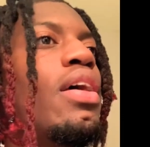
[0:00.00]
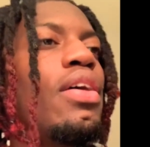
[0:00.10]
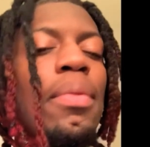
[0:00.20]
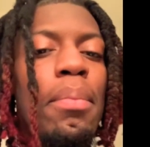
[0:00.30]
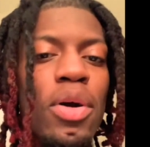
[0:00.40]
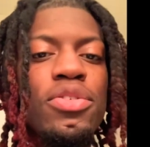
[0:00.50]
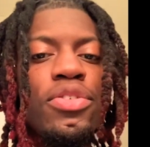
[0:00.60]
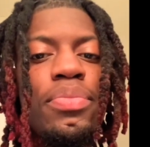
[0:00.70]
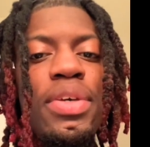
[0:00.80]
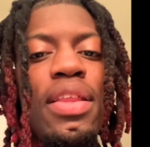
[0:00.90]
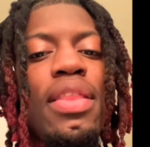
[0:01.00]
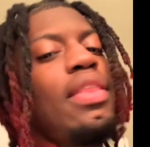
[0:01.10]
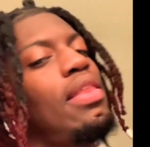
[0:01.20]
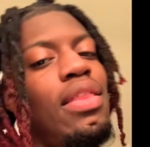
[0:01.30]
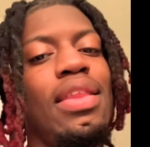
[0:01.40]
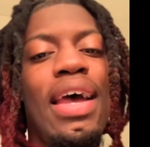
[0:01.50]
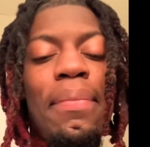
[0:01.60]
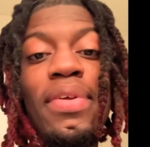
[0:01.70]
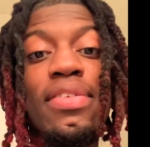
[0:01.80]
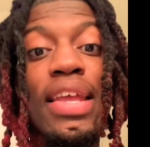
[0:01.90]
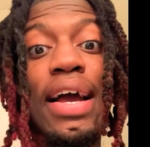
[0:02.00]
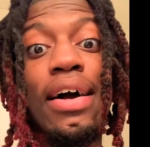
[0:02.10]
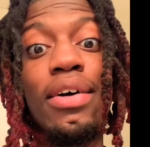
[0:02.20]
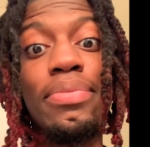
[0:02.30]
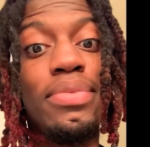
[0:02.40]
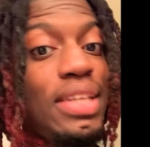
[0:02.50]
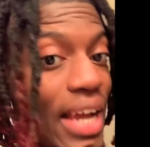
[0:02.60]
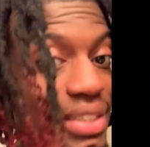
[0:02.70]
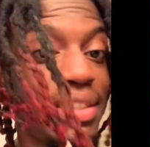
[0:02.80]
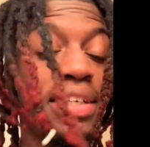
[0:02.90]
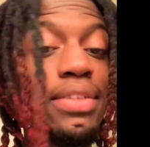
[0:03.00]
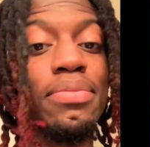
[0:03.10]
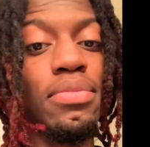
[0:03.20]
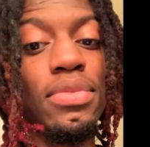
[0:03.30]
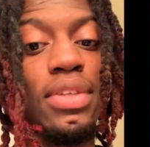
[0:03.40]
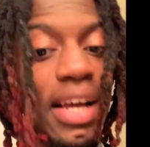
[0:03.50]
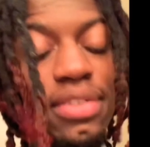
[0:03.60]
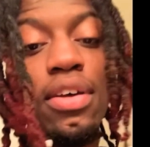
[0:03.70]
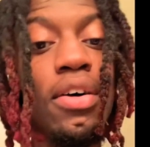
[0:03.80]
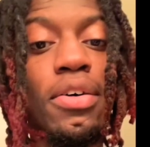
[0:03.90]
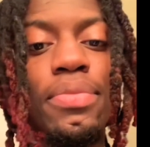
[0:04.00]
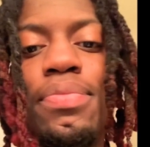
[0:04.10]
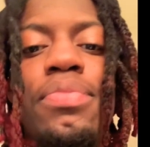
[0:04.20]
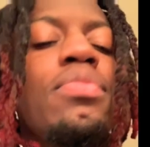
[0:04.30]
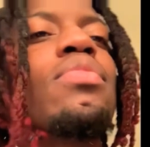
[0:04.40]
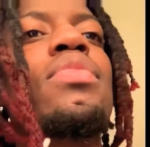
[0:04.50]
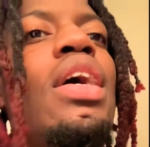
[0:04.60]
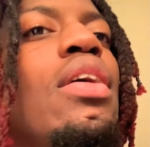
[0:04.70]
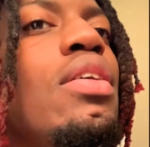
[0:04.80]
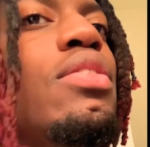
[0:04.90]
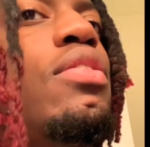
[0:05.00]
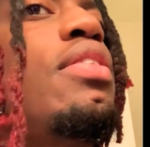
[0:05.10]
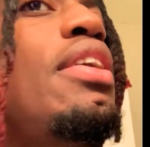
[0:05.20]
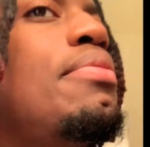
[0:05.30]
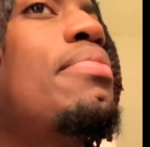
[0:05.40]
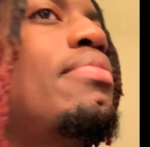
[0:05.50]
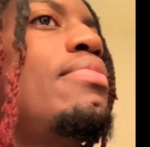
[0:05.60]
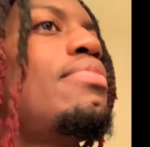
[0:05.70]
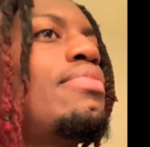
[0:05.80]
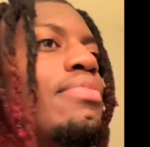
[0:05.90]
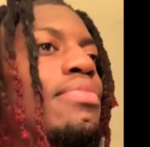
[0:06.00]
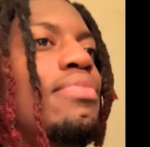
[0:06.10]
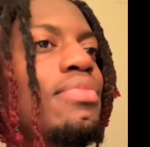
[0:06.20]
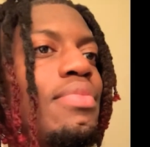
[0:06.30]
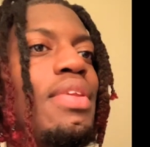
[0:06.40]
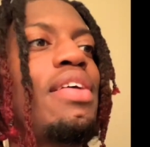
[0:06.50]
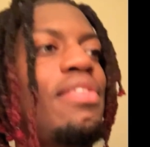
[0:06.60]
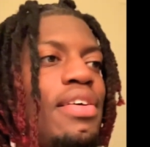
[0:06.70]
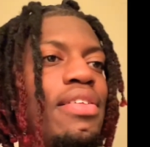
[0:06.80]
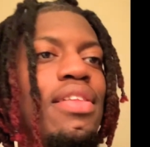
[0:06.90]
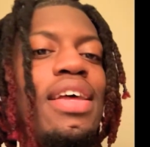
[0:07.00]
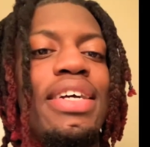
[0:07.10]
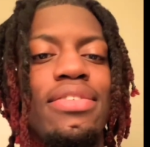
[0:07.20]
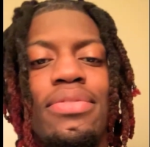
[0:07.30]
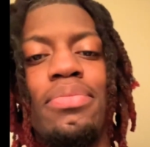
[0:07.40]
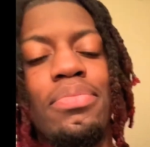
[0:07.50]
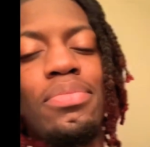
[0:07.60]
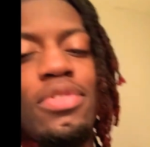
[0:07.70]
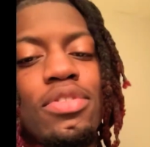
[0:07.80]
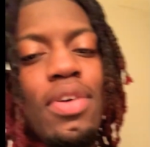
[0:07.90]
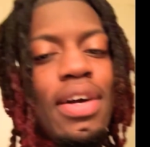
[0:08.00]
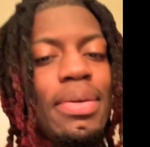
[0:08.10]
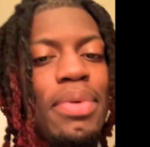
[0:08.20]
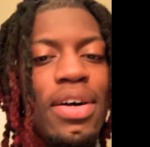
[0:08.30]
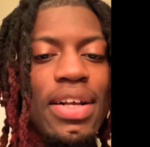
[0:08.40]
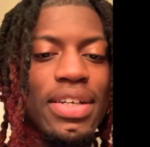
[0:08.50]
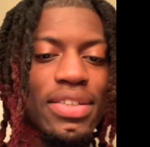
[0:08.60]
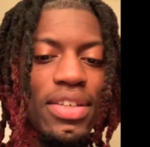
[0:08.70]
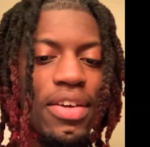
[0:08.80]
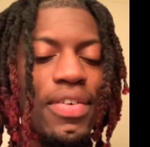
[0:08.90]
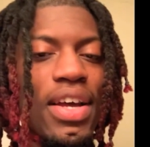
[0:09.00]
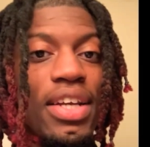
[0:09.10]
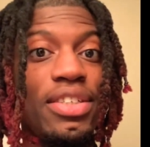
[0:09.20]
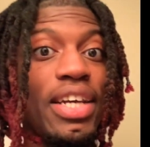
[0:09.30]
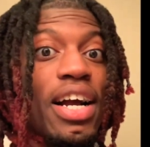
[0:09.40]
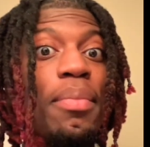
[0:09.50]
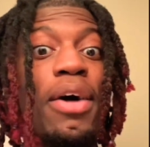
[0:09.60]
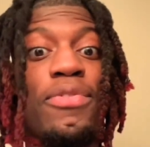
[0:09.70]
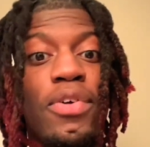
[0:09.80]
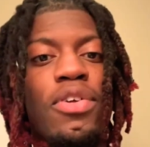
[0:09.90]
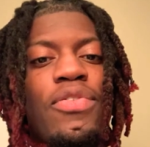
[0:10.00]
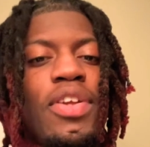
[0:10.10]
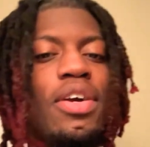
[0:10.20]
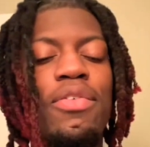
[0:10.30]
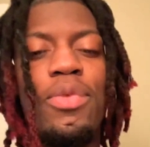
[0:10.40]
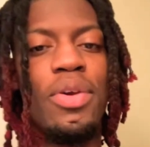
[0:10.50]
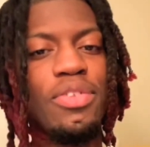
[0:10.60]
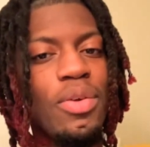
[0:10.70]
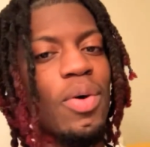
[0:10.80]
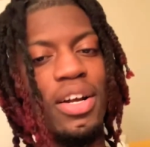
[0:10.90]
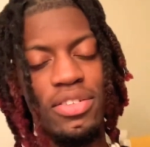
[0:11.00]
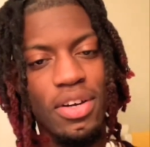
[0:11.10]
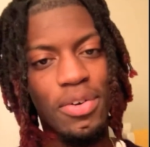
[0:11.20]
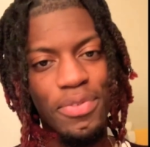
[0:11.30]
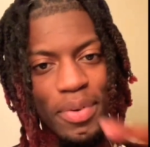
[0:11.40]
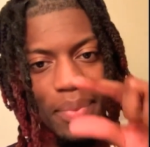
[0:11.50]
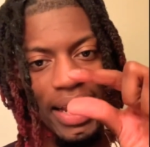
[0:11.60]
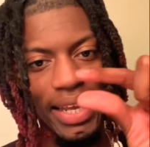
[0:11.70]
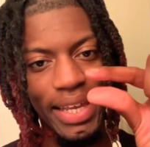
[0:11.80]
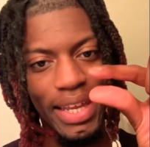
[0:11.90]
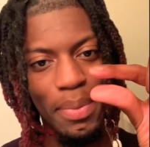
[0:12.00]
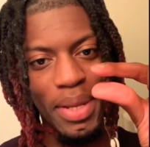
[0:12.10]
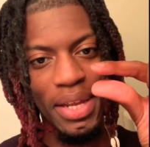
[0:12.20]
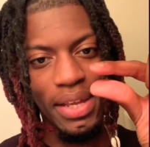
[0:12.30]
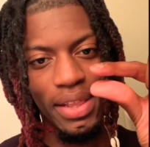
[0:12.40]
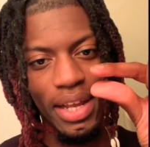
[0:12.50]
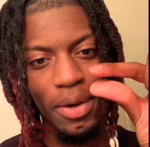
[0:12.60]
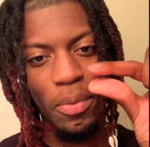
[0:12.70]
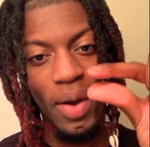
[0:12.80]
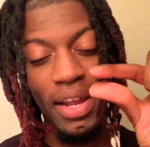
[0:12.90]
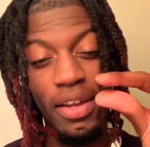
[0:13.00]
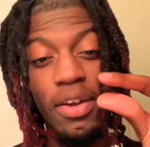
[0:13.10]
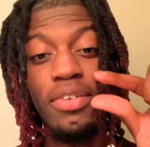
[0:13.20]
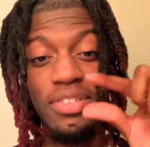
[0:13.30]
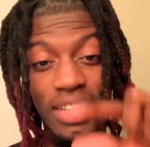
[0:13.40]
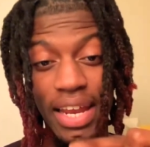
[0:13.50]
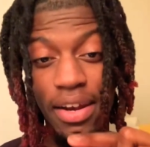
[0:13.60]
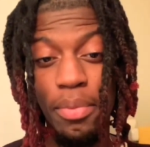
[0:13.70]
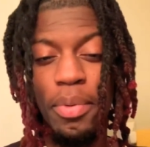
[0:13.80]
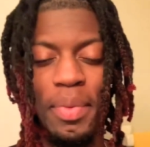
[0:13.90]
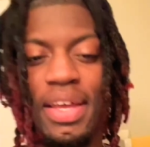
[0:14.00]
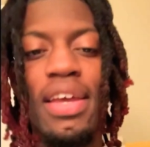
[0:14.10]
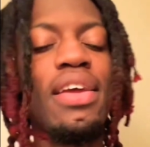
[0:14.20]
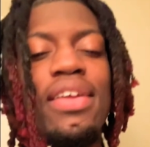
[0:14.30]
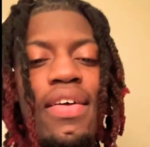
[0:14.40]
merge them and that be a style. That's it. That's all. So yeah, that's it. Like, subscribe, all that good stuff. Check out my first video if you want to see where I started from, like itty bitty, like right here, standing up on my head